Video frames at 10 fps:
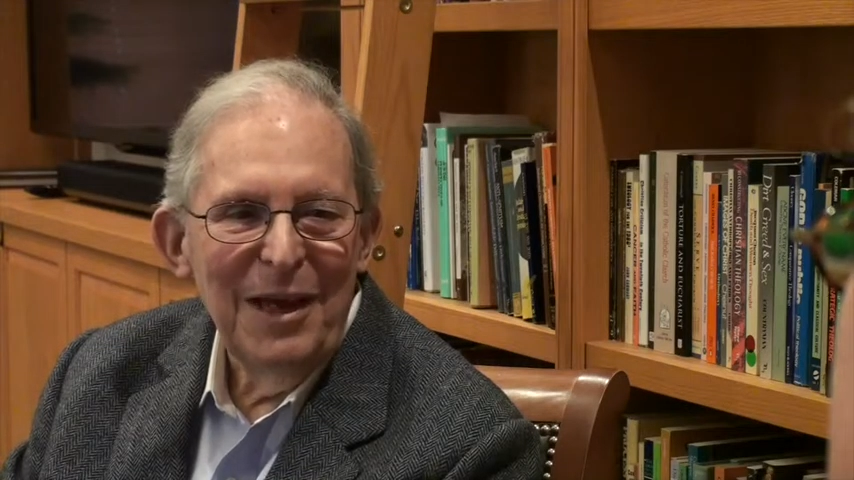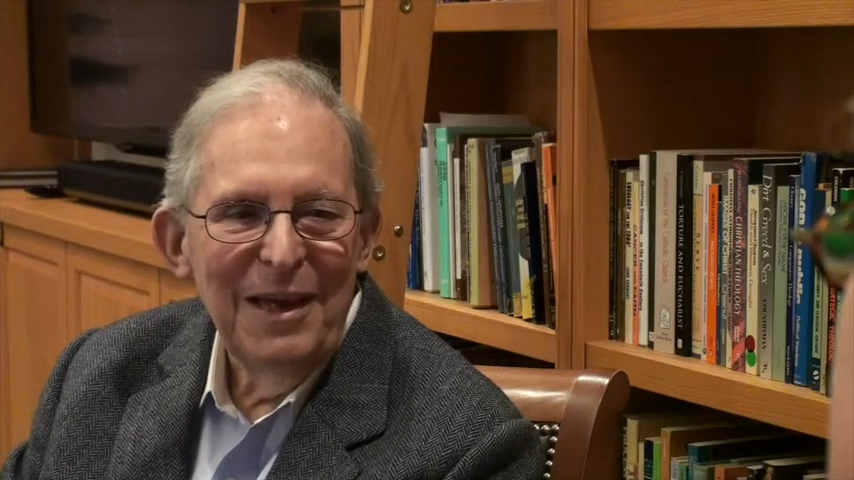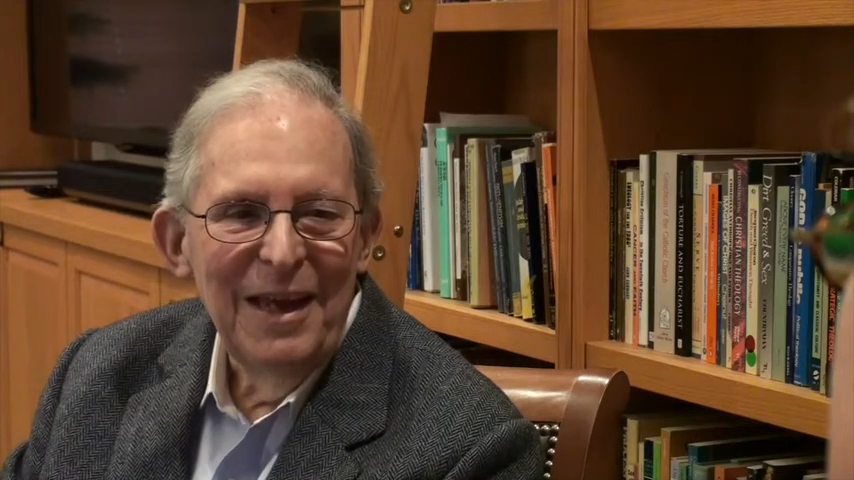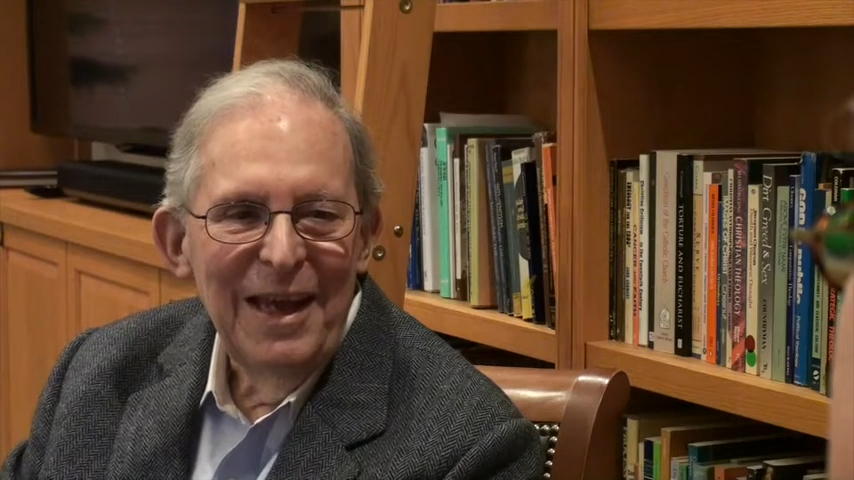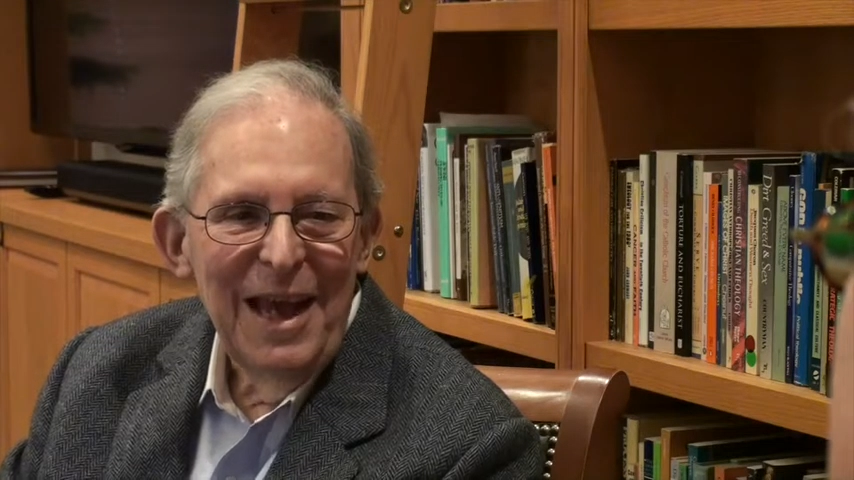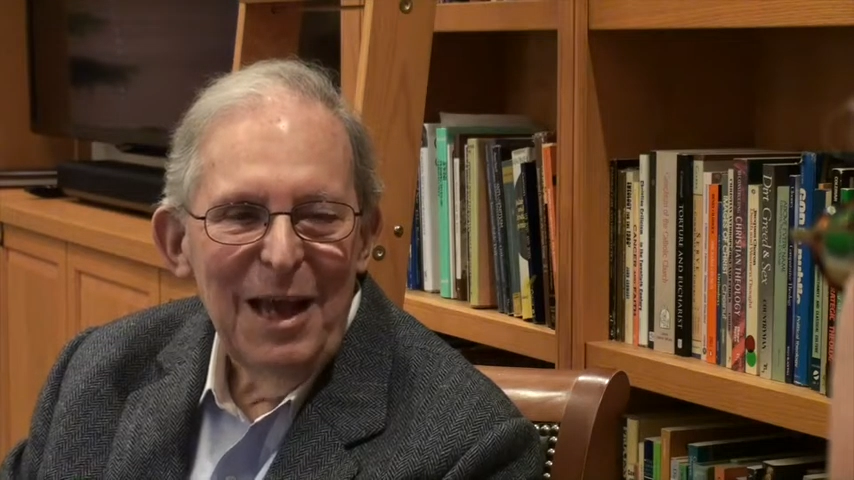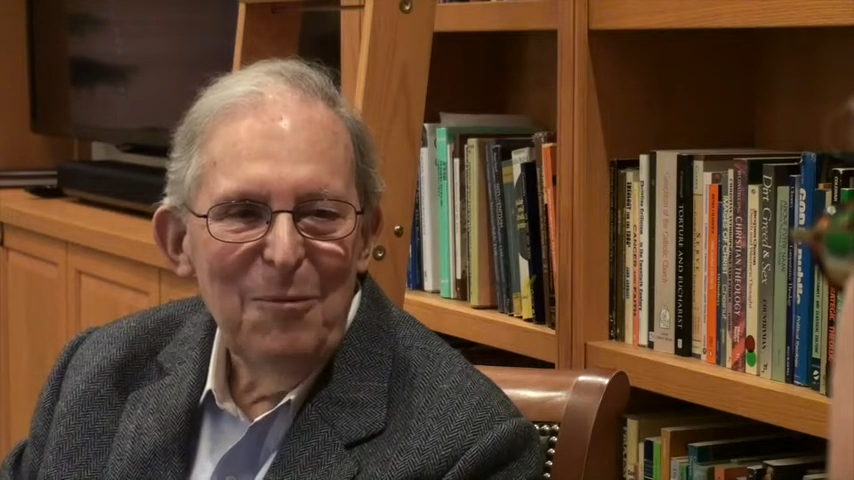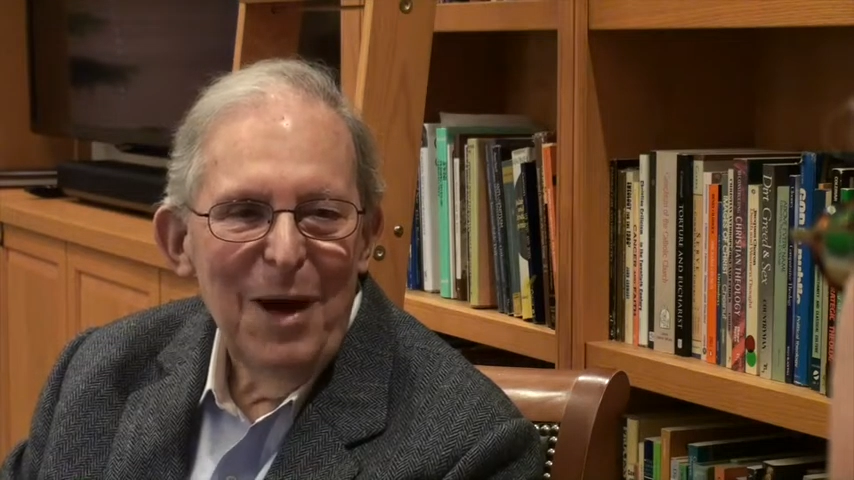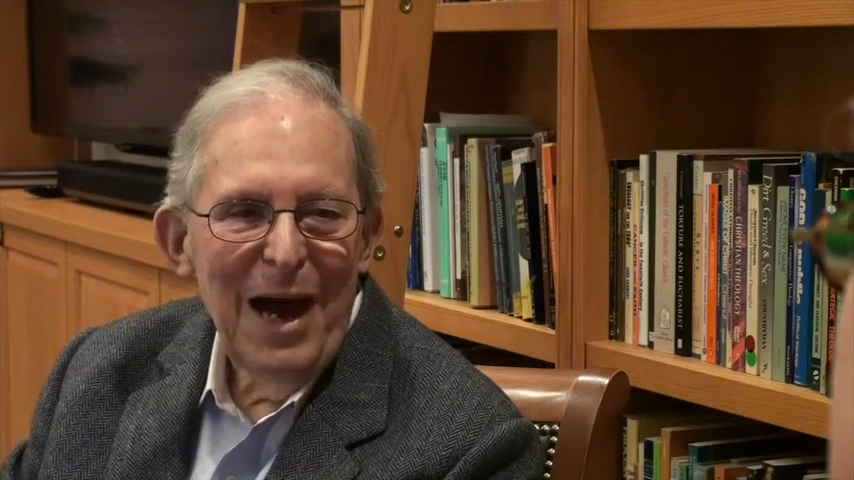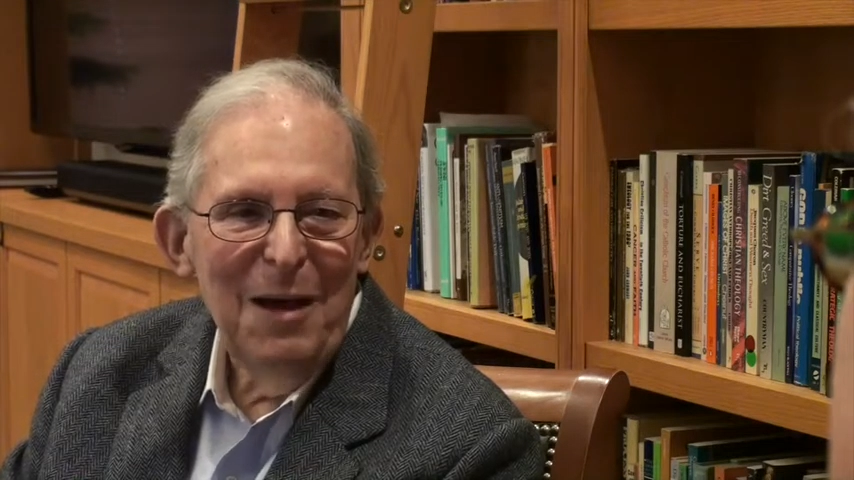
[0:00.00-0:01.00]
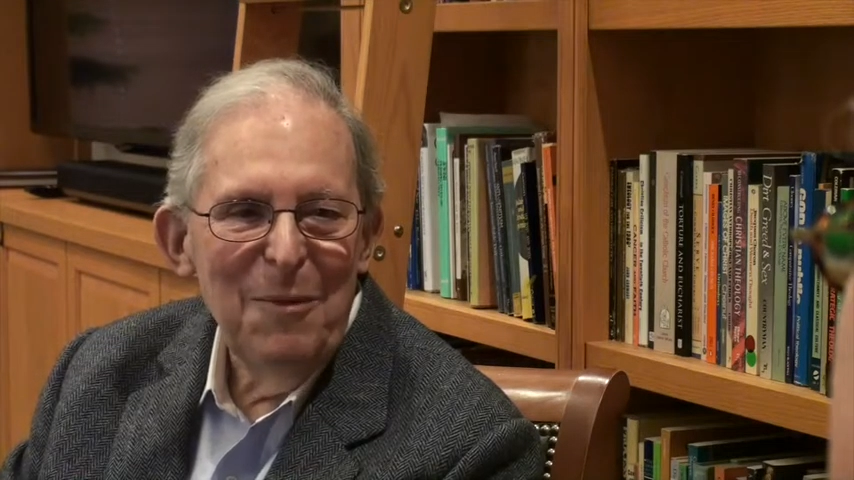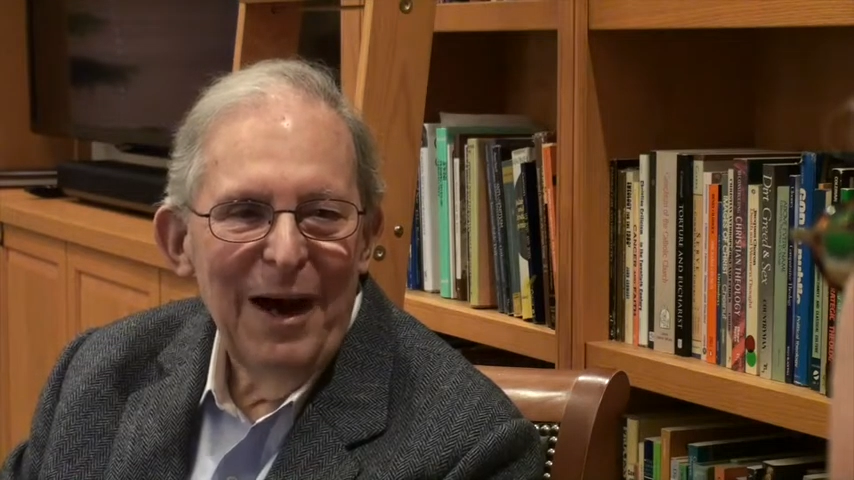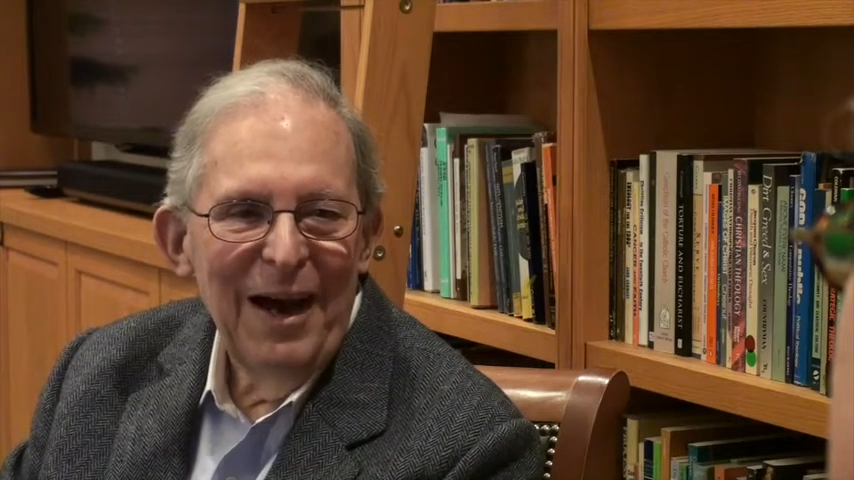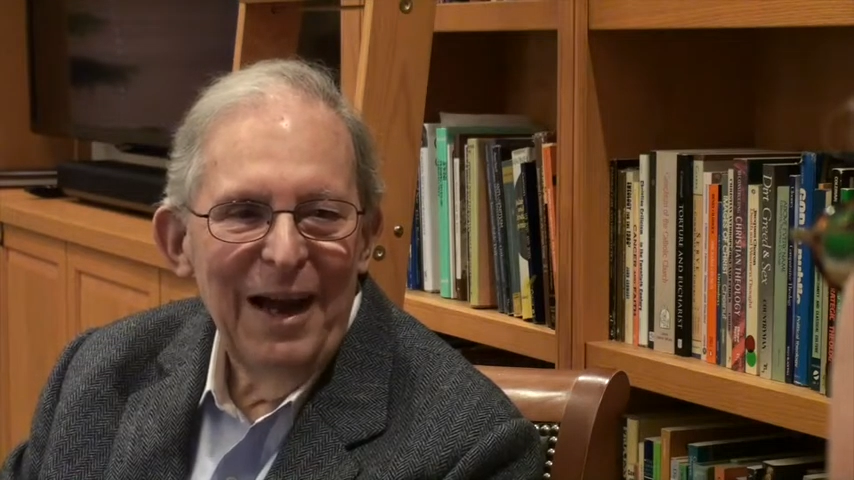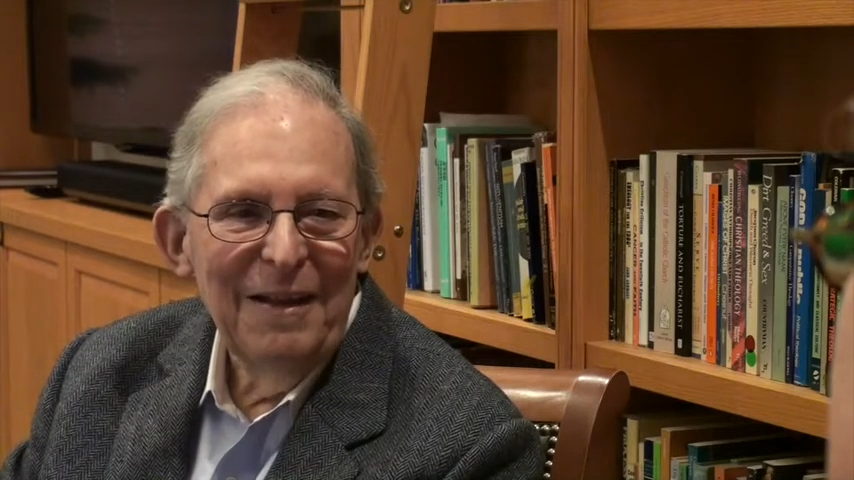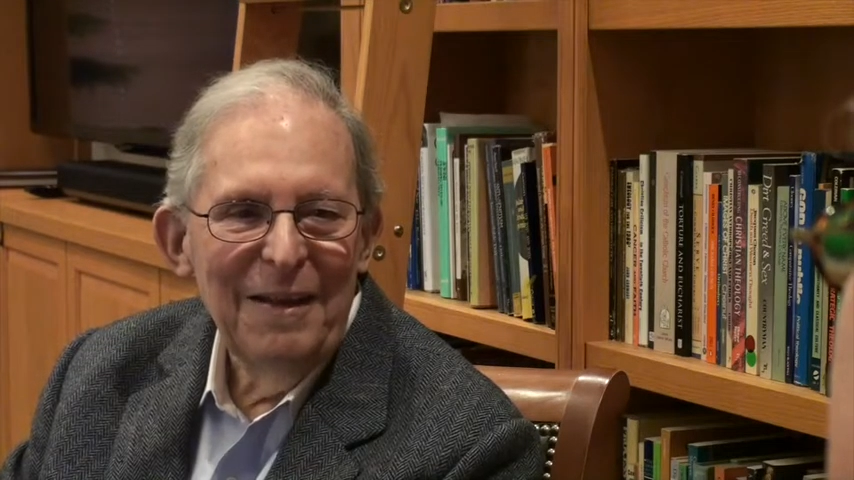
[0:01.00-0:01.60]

in my mind,